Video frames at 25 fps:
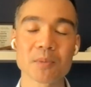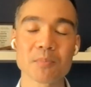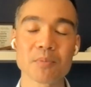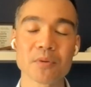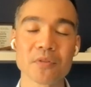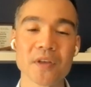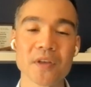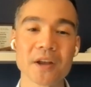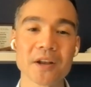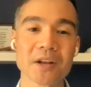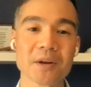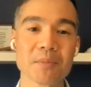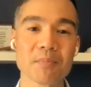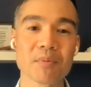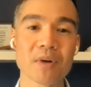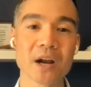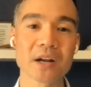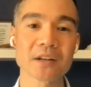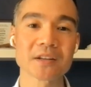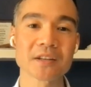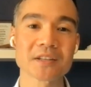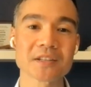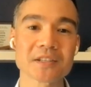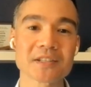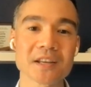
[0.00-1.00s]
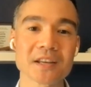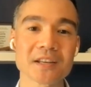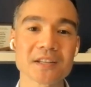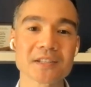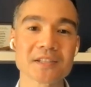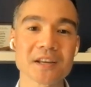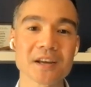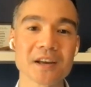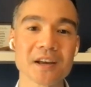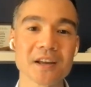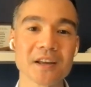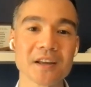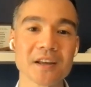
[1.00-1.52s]
try to put that into practice as
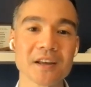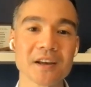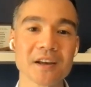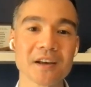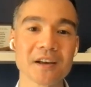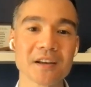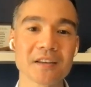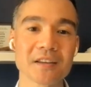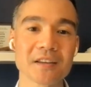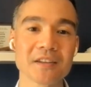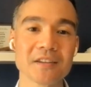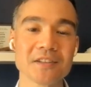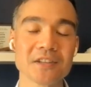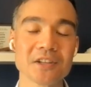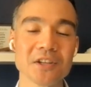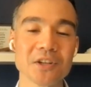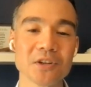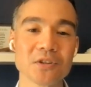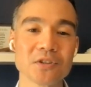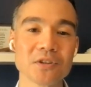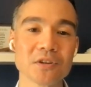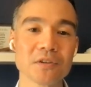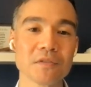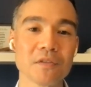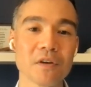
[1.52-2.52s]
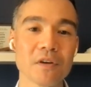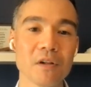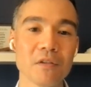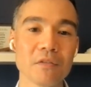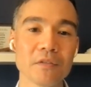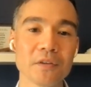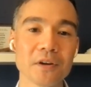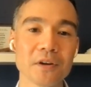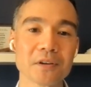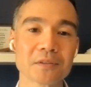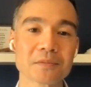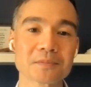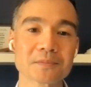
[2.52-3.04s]
I continue to evolve
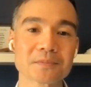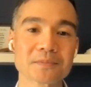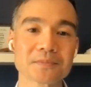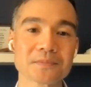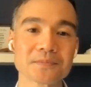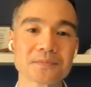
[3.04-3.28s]
here.